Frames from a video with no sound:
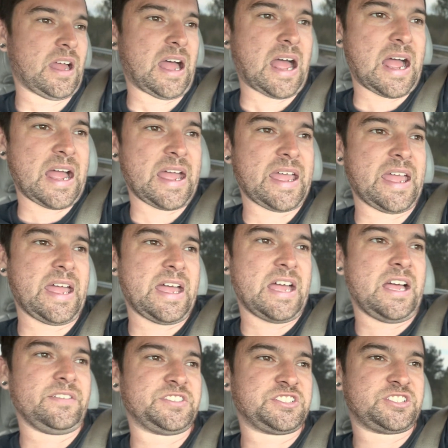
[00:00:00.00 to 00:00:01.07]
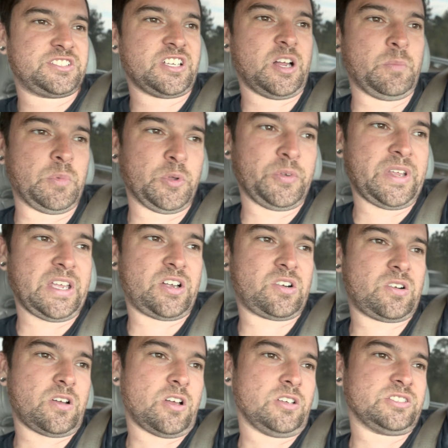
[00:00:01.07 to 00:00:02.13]
I have stumbled
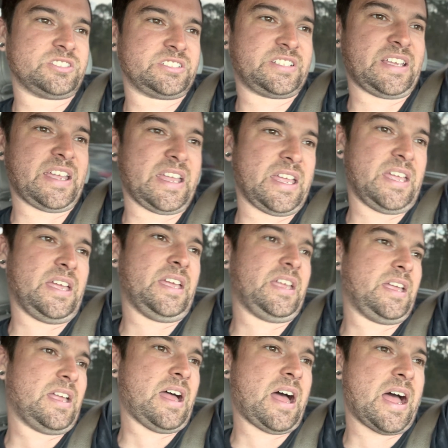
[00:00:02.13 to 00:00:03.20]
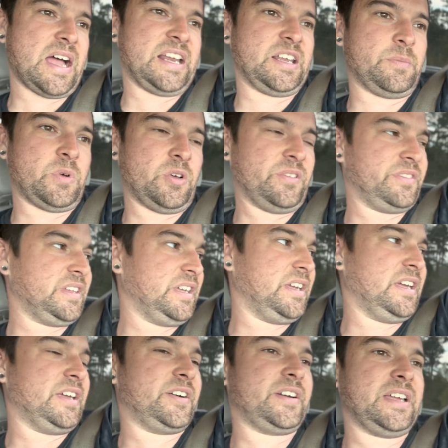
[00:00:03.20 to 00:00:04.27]
across a item on the
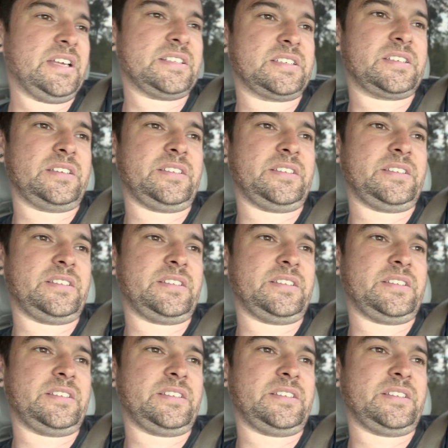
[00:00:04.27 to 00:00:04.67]
internet